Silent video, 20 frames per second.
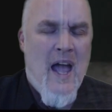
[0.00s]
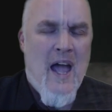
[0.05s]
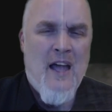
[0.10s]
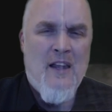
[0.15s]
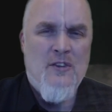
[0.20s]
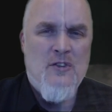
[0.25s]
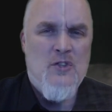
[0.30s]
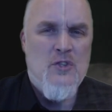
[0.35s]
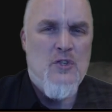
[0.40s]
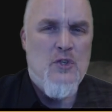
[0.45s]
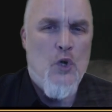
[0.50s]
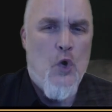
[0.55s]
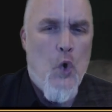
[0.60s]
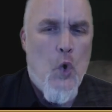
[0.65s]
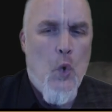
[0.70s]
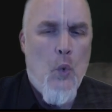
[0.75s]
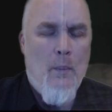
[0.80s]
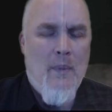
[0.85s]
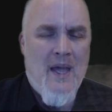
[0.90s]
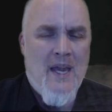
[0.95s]
And
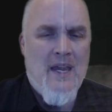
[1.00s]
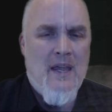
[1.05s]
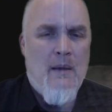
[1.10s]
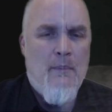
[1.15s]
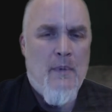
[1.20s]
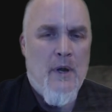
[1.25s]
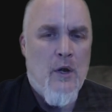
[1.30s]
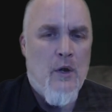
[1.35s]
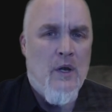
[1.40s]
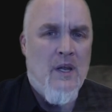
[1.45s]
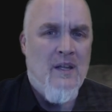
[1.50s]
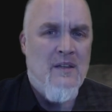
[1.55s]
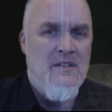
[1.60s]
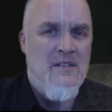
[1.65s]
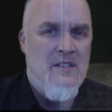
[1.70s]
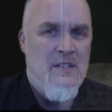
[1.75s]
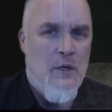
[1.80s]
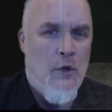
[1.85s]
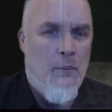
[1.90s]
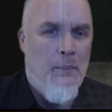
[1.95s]
so many Americans
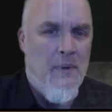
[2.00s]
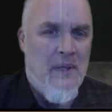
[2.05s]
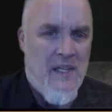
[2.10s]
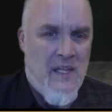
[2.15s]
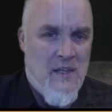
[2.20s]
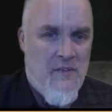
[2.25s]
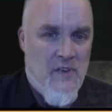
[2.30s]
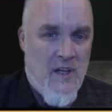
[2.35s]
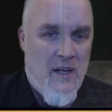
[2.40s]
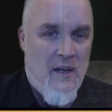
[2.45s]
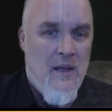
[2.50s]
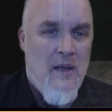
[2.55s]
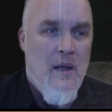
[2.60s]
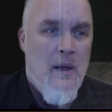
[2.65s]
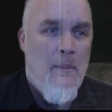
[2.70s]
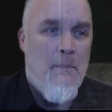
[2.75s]
still believe it.